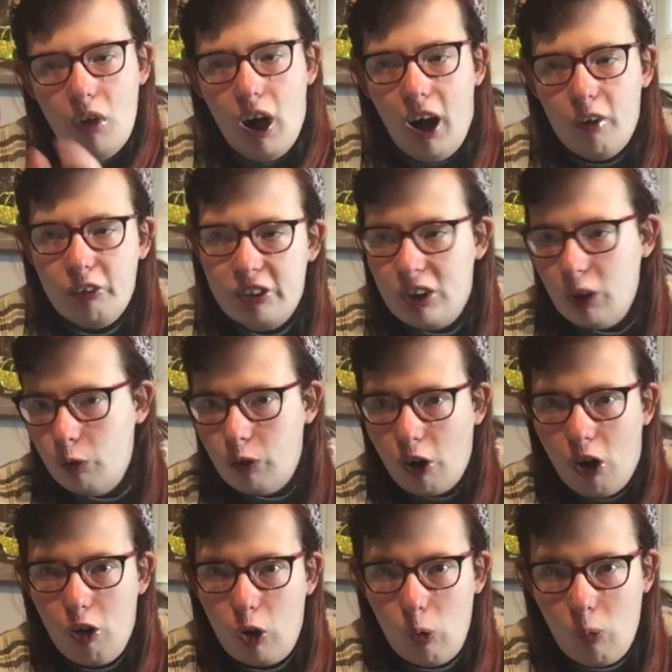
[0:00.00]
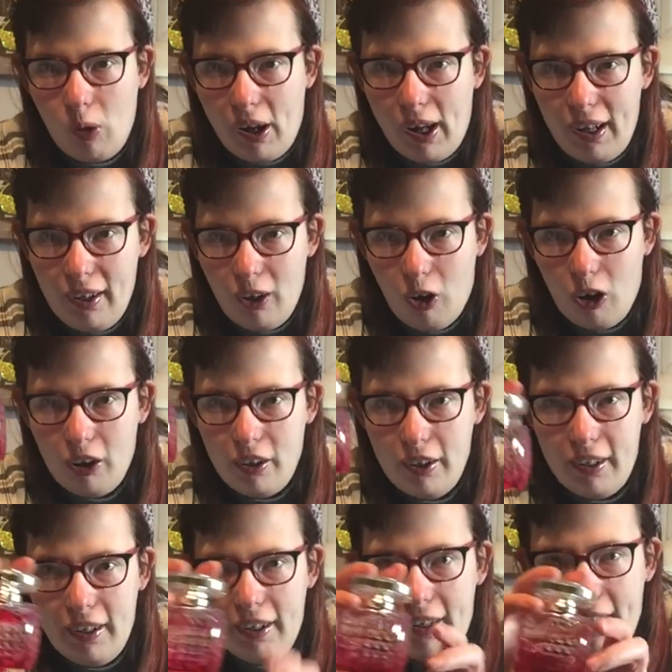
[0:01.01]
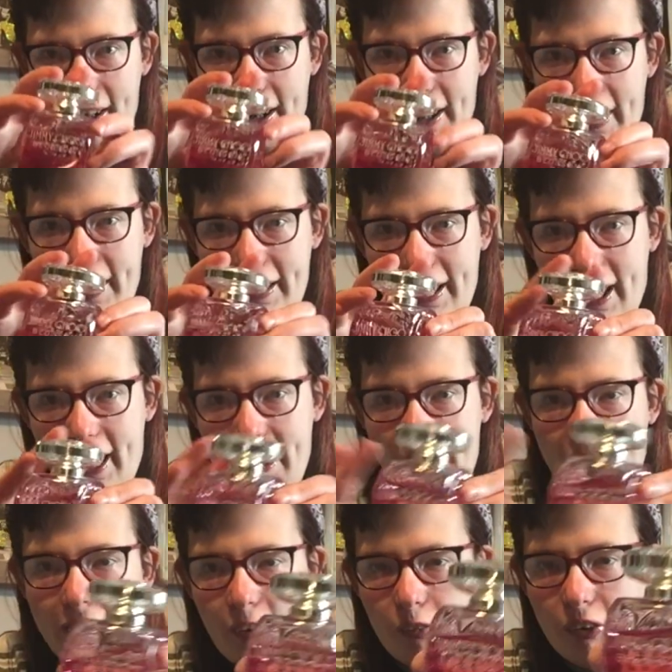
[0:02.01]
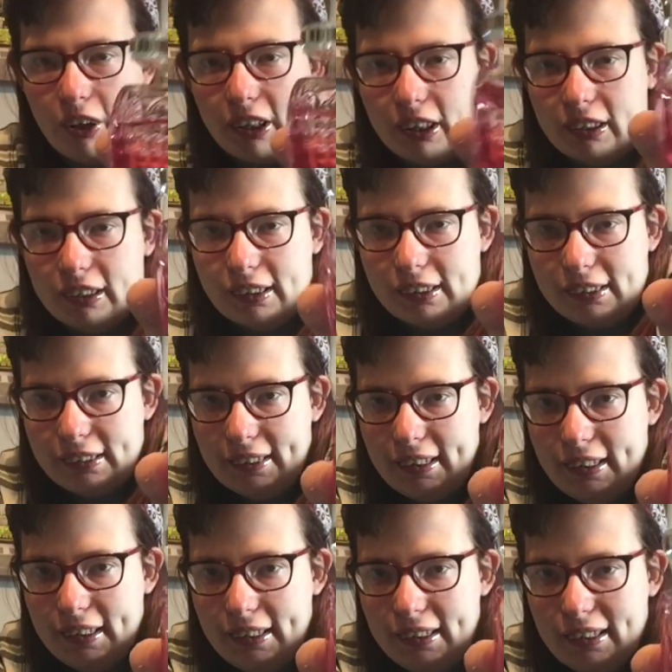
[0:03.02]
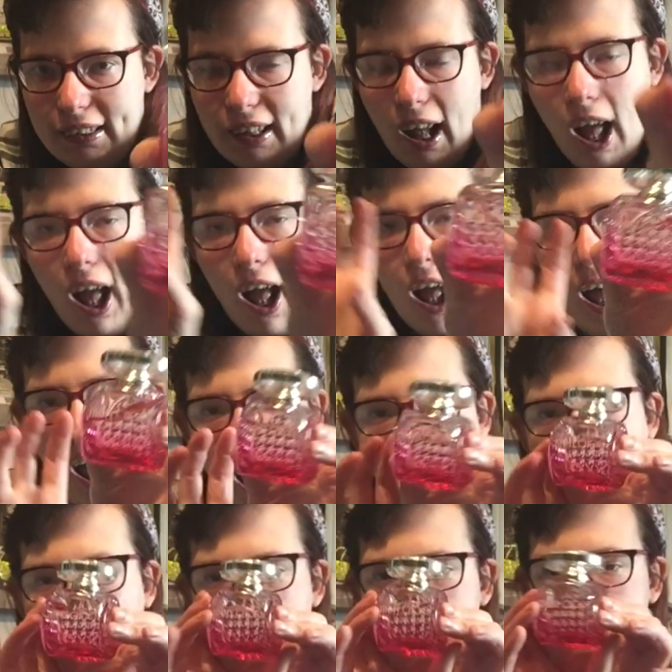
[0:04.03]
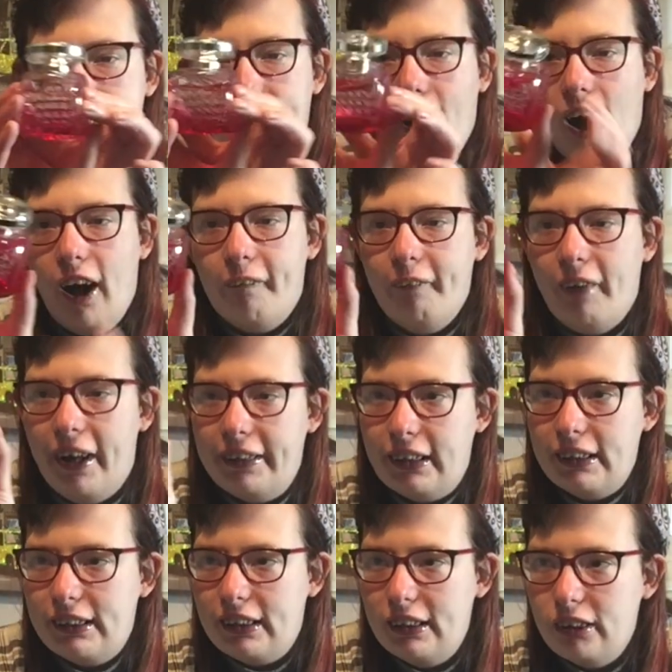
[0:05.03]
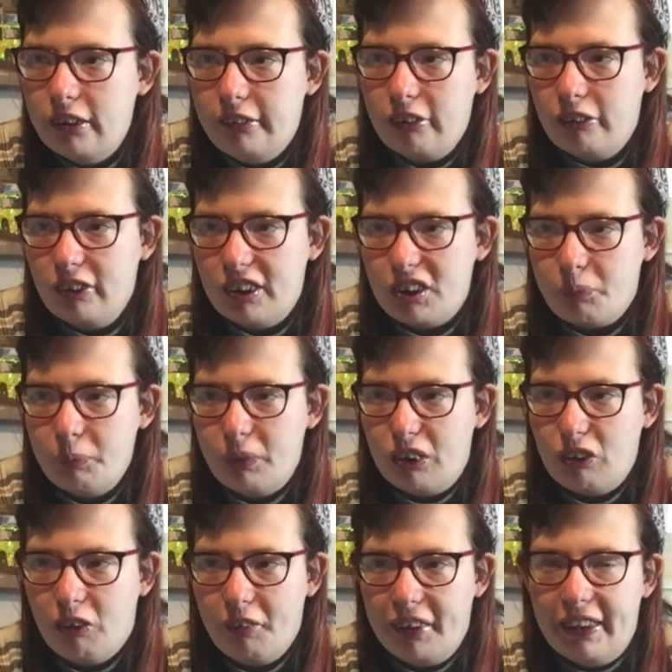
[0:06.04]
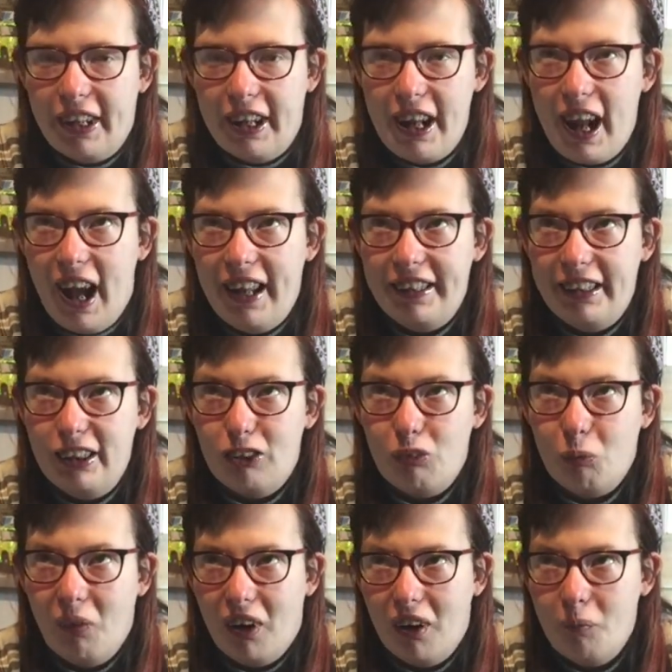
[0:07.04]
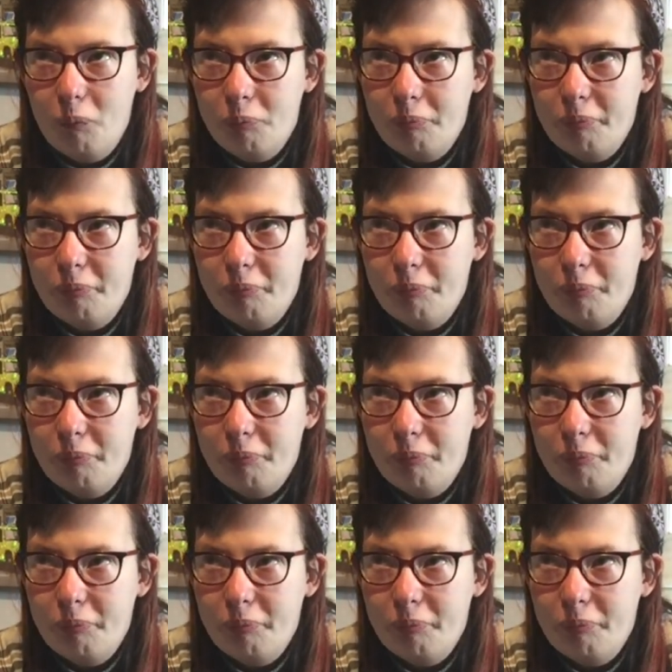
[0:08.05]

I've still got quite a lot in there, if you can see. And I've had it since Christmas already, and it's what,